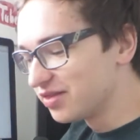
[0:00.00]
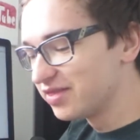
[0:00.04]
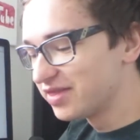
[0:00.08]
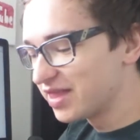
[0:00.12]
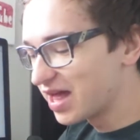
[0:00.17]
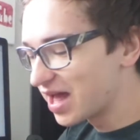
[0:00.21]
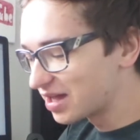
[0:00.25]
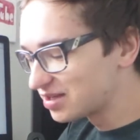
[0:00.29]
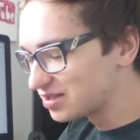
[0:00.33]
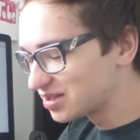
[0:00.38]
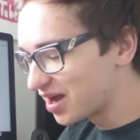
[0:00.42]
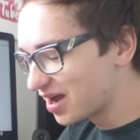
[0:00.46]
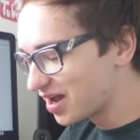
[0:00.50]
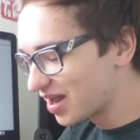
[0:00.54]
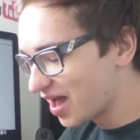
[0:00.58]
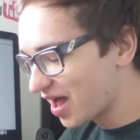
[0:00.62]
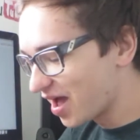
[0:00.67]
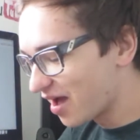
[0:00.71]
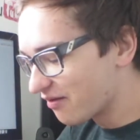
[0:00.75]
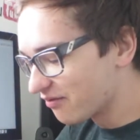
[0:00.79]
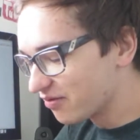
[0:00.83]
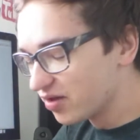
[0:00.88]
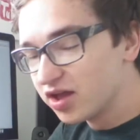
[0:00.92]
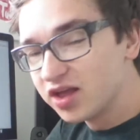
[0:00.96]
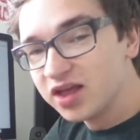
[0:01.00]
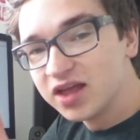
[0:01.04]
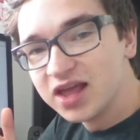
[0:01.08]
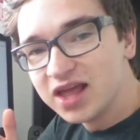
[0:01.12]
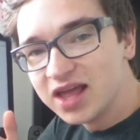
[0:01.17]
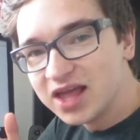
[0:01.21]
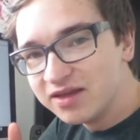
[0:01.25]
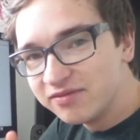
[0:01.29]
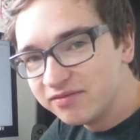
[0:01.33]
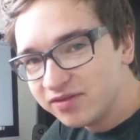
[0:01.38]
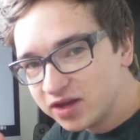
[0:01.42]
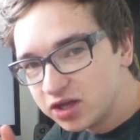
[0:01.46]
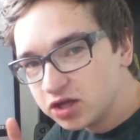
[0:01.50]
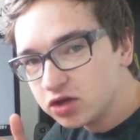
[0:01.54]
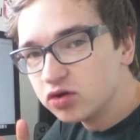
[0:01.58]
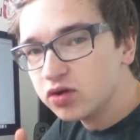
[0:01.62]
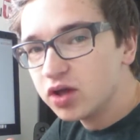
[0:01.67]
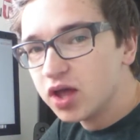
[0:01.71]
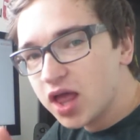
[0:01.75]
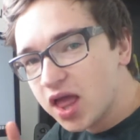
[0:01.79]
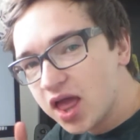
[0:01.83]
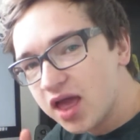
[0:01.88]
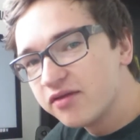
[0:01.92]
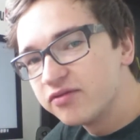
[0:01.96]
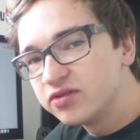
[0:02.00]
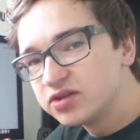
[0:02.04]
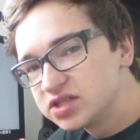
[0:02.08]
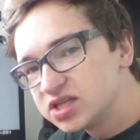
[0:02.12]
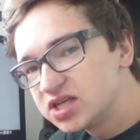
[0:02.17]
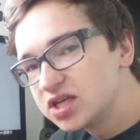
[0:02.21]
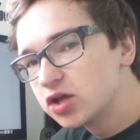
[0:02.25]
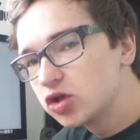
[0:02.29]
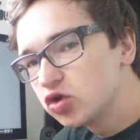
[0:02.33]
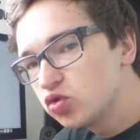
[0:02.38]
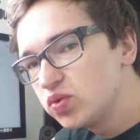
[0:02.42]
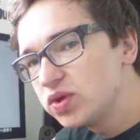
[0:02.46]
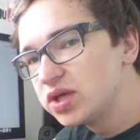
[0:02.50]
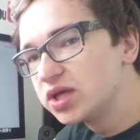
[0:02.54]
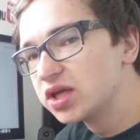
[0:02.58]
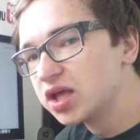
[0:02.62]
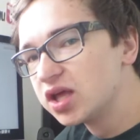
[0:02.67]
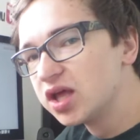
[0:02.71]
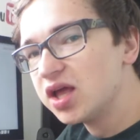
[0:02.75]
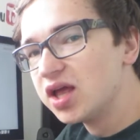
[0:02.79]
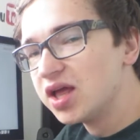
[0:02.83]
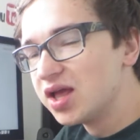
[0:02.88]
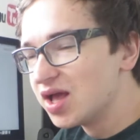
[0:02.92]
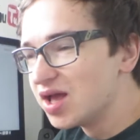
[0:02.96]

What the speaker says: that I have a video every single week